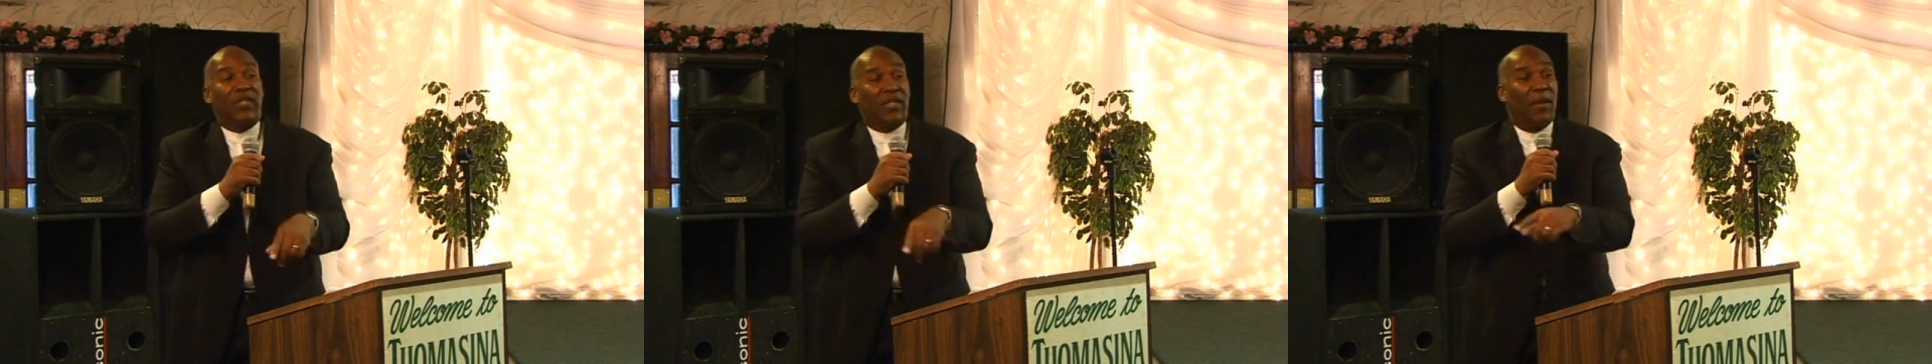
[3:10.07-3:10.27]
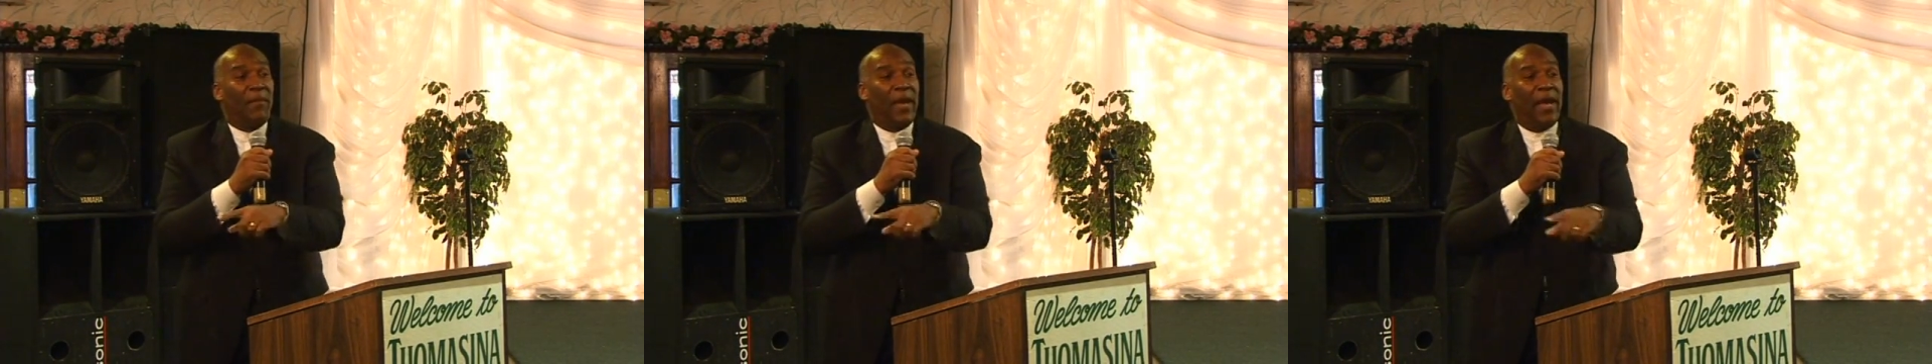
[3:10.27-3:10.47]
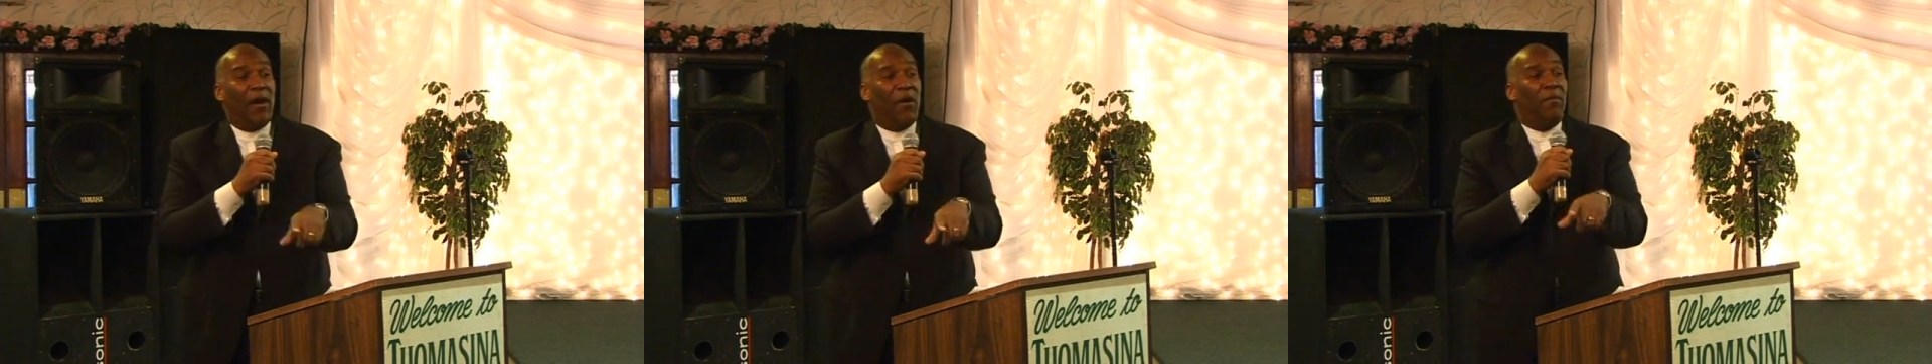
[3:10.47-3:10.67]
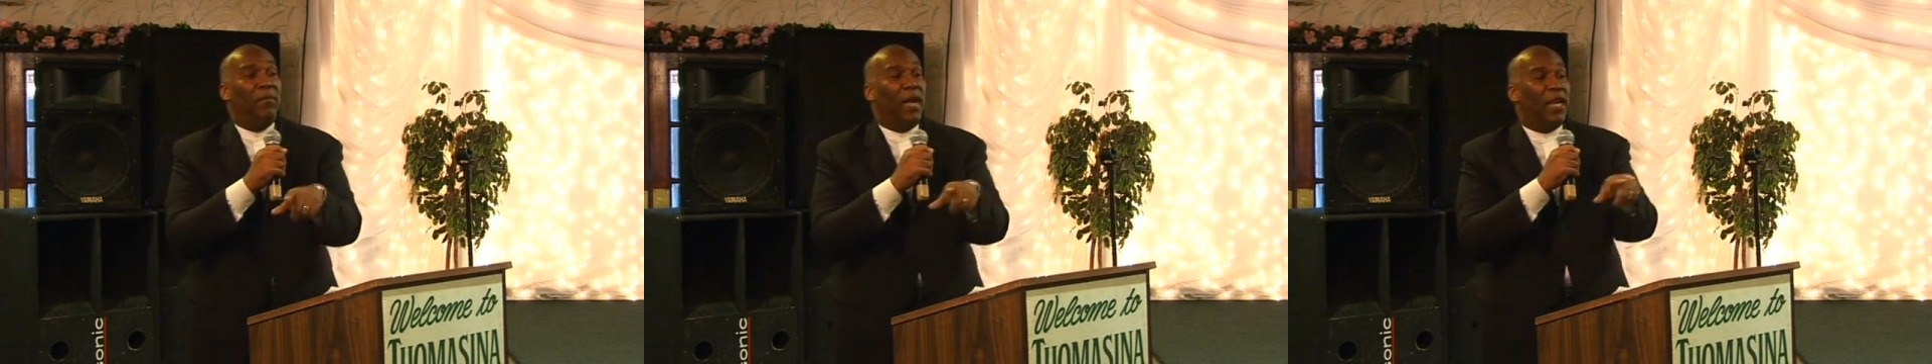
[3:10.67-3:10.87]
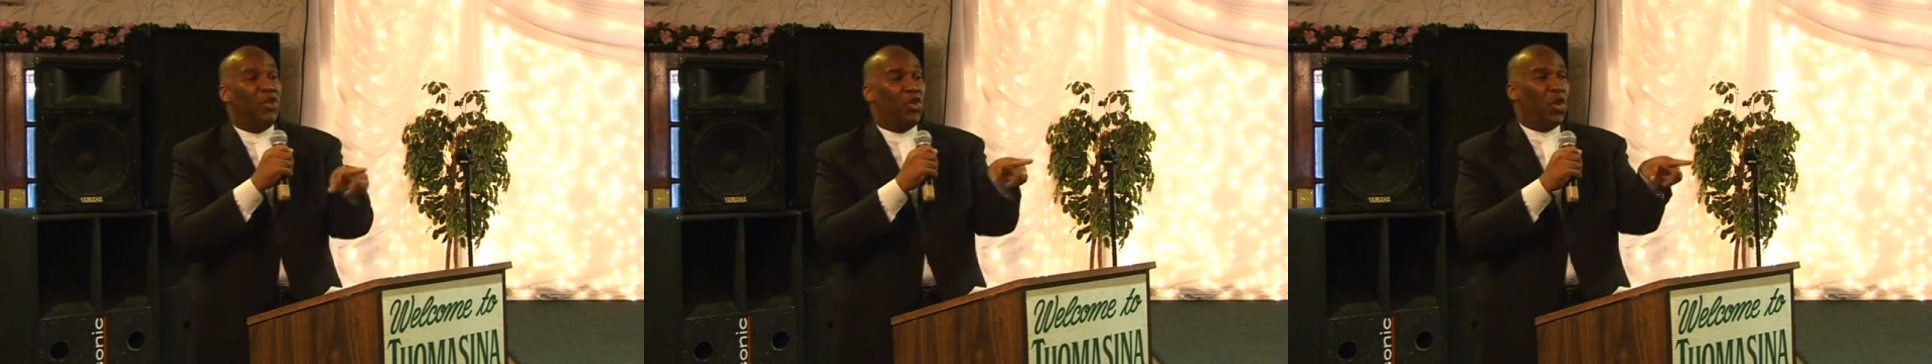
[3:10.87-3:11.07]
some help,
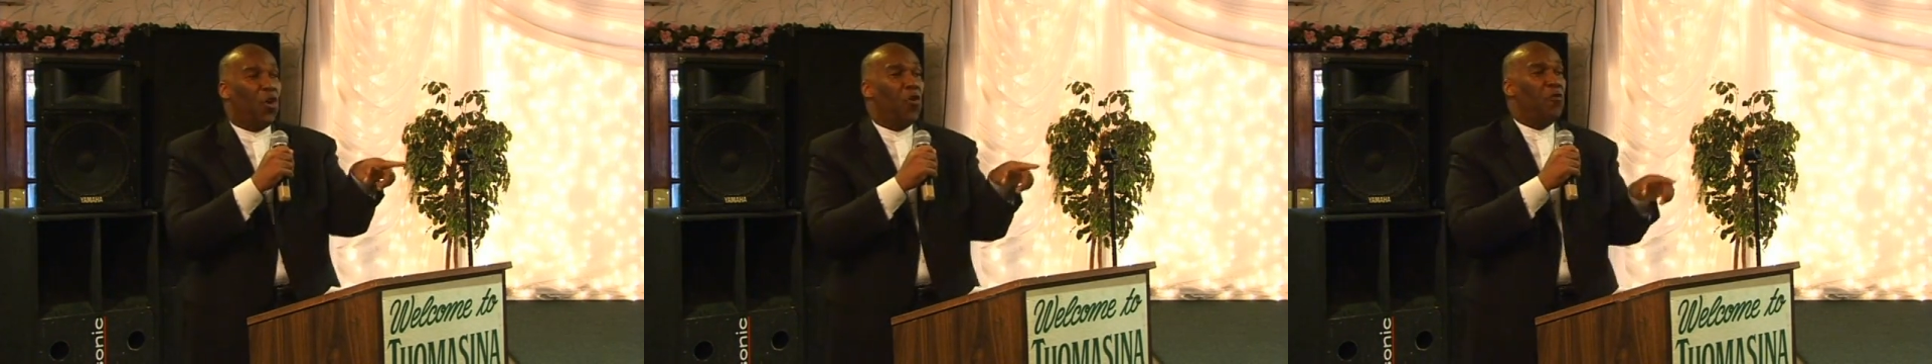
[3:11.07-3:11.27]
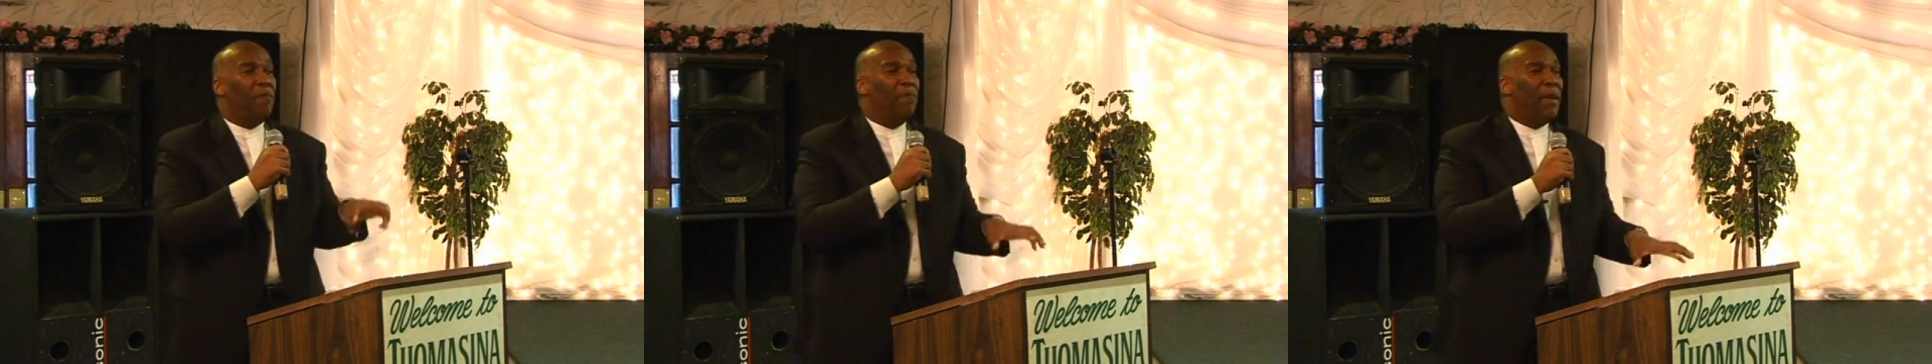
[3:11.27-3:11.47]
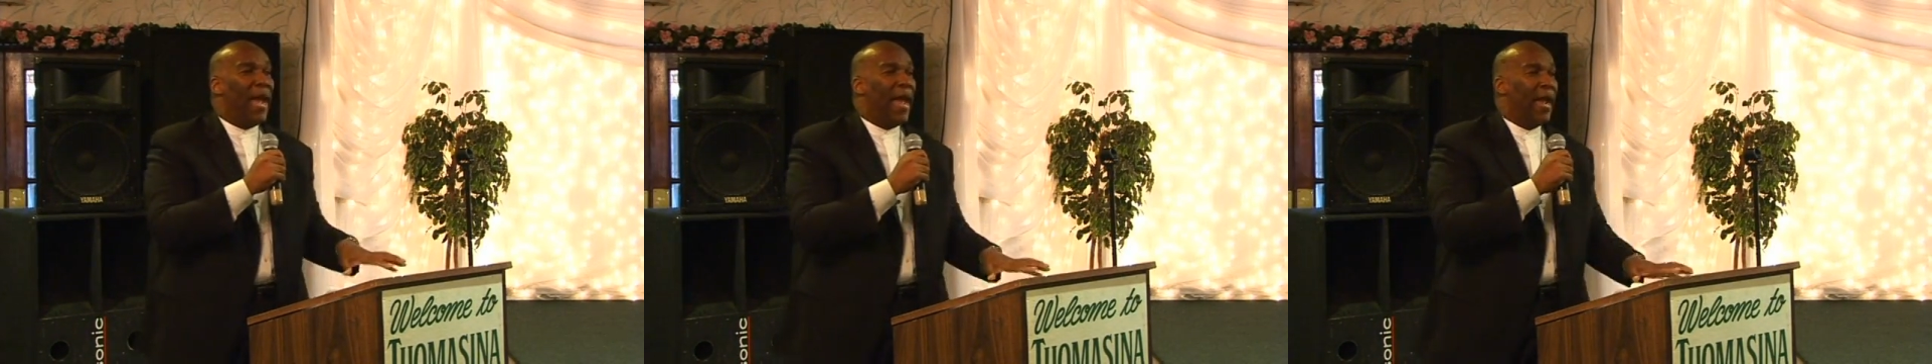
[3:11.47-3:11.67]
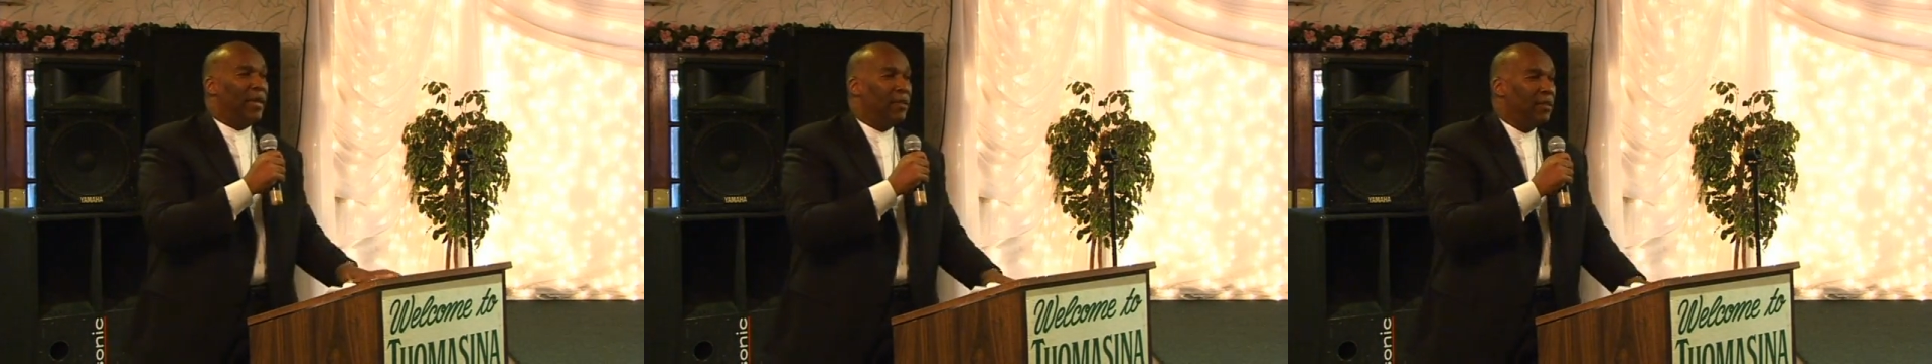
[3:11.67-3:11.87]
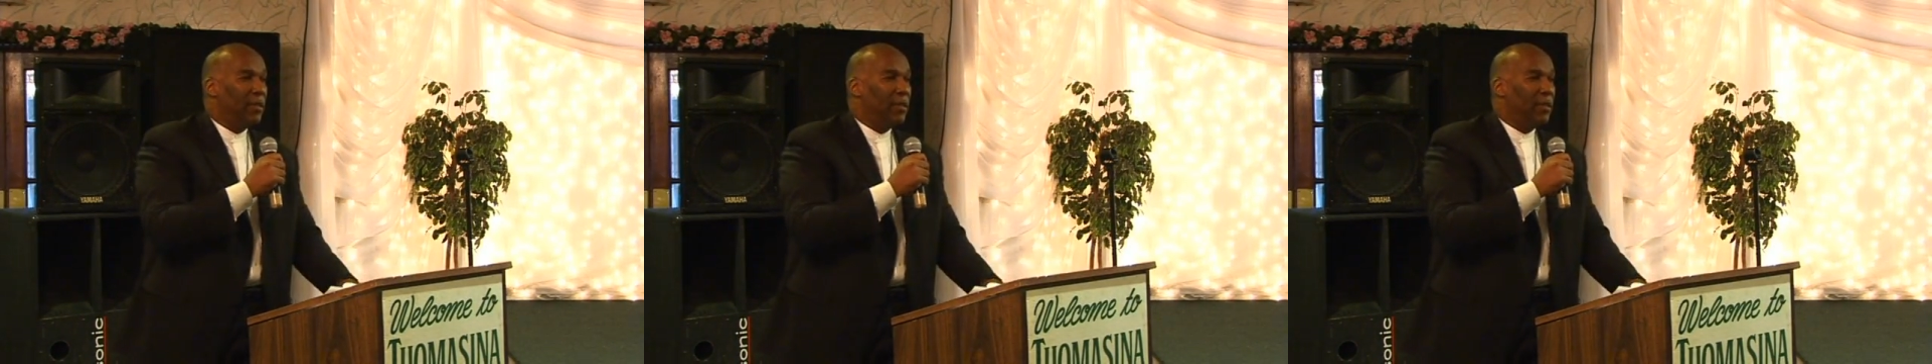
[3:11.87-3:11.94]
and turned back.